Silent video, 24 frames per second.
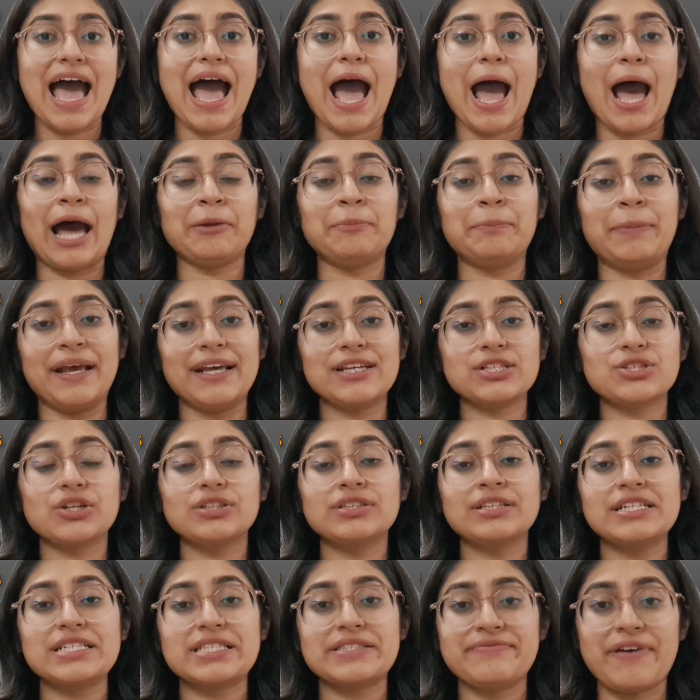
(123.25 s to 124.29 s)
and based on
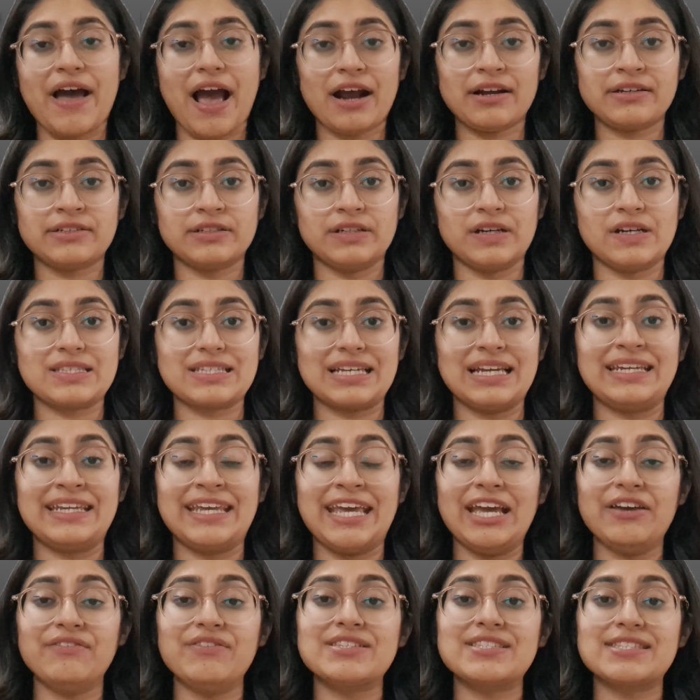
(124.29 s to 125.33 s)
these factors, it
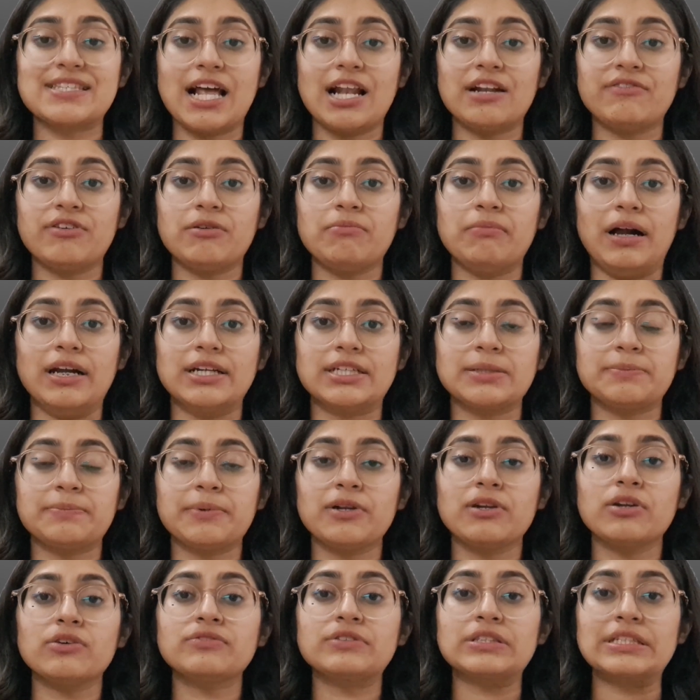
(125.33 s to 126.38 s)
gave itself a
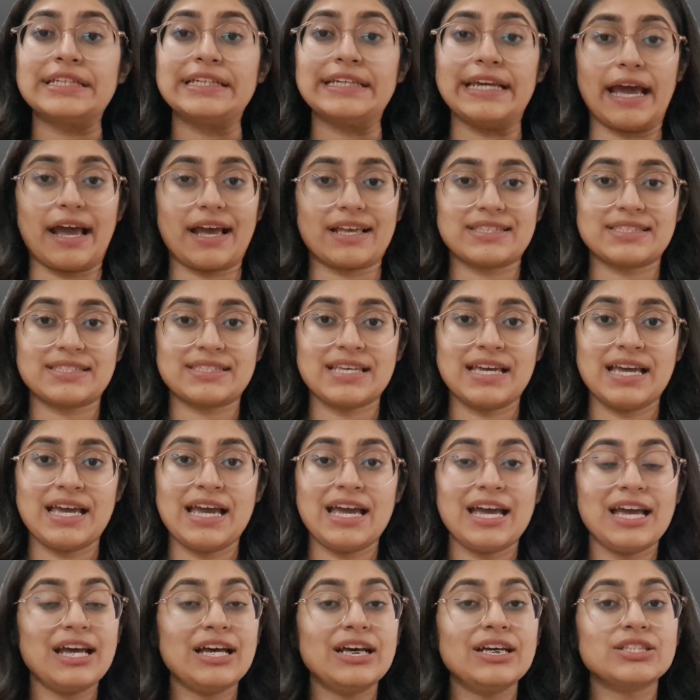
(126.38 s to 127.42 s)
multiple of 3x.
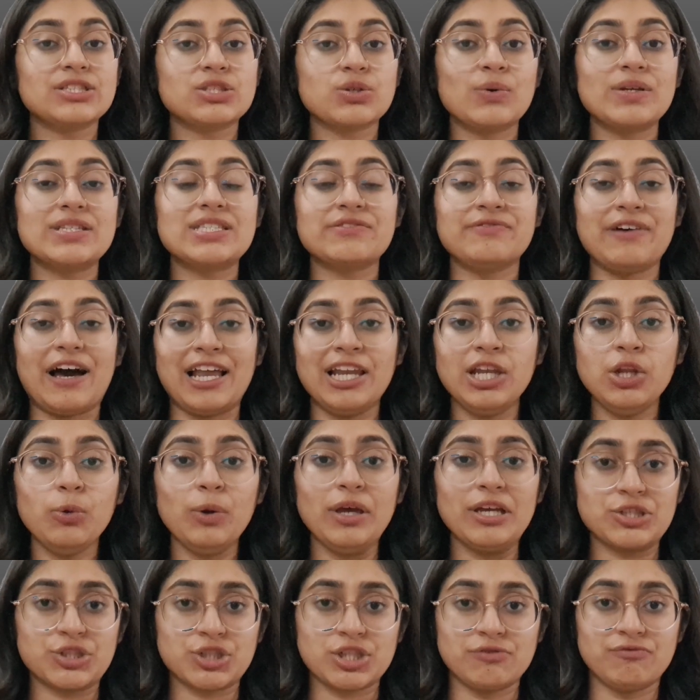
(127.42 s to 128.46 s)
So its
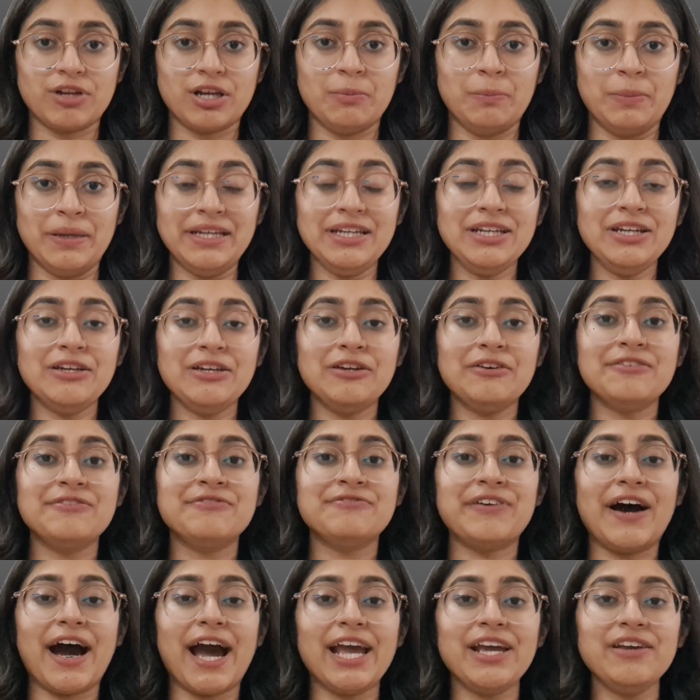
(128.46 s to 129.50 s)
valuation will be
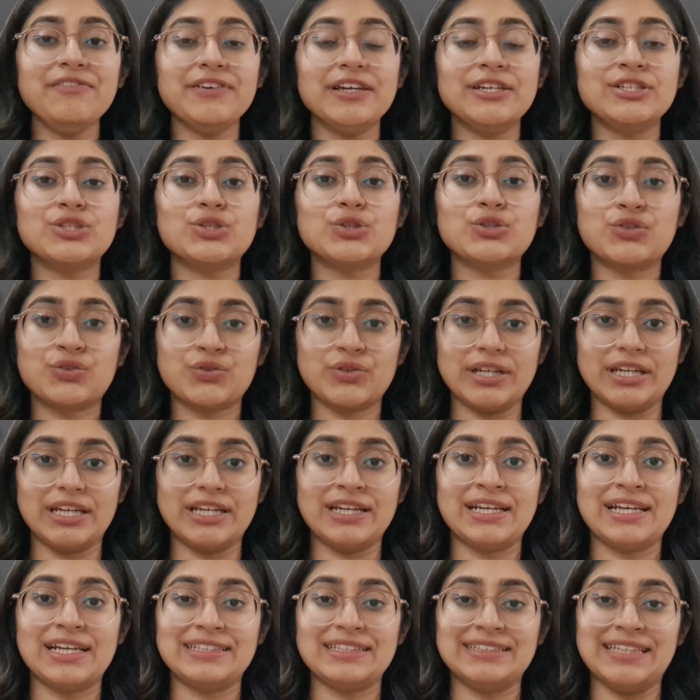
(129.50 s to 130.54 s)
5 into 3,
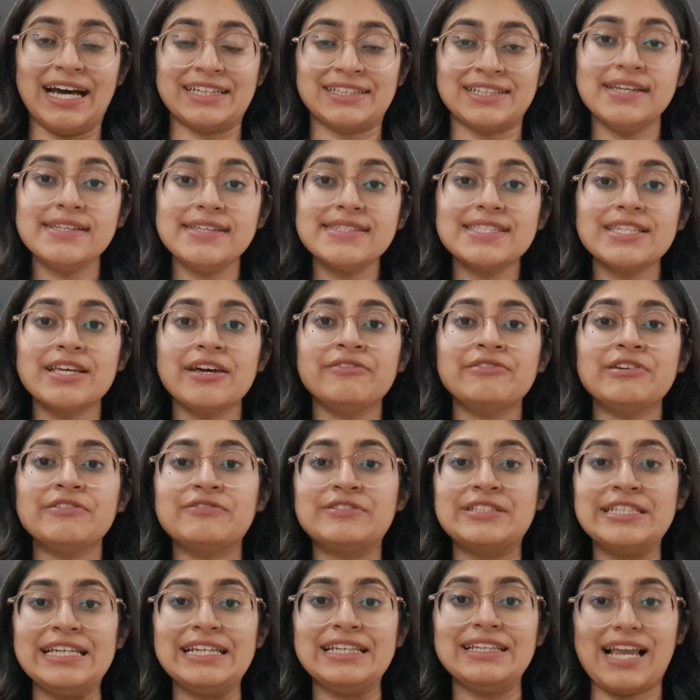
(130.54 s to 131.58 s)
that is
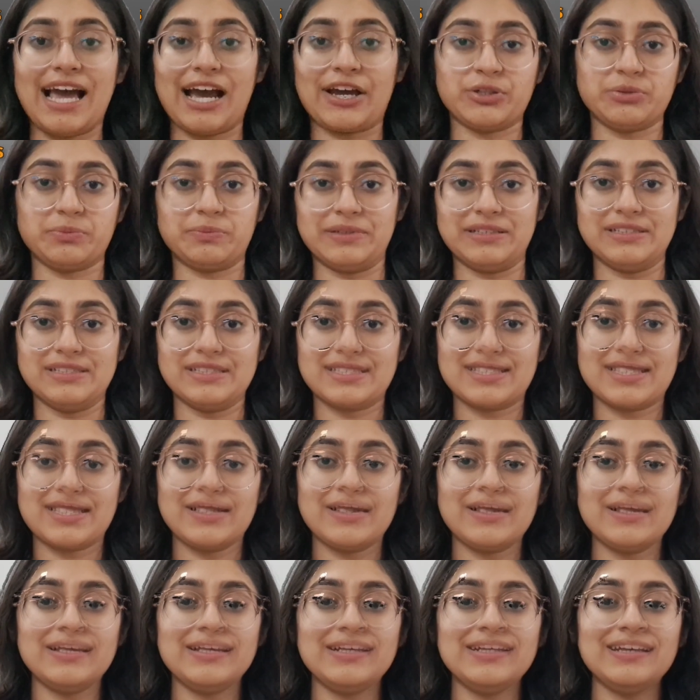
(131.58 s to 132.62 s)
15 lakh rupees.
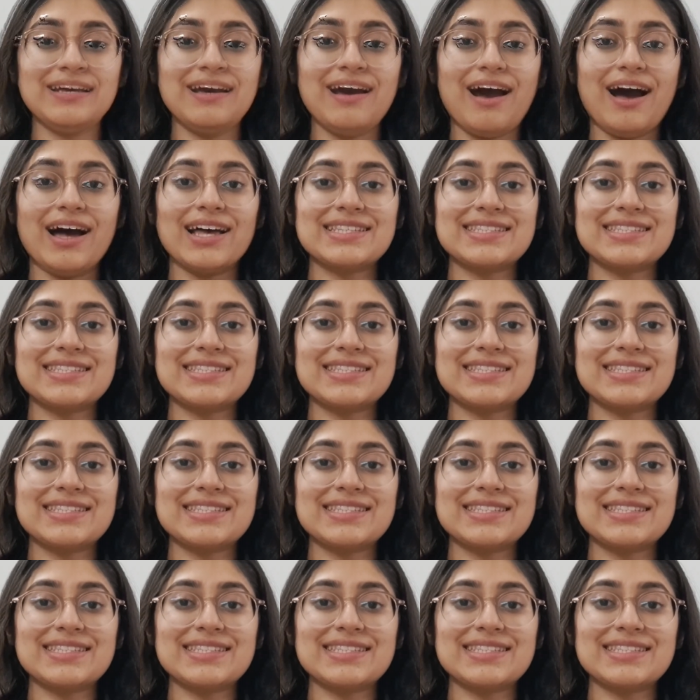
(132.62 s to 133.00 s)
A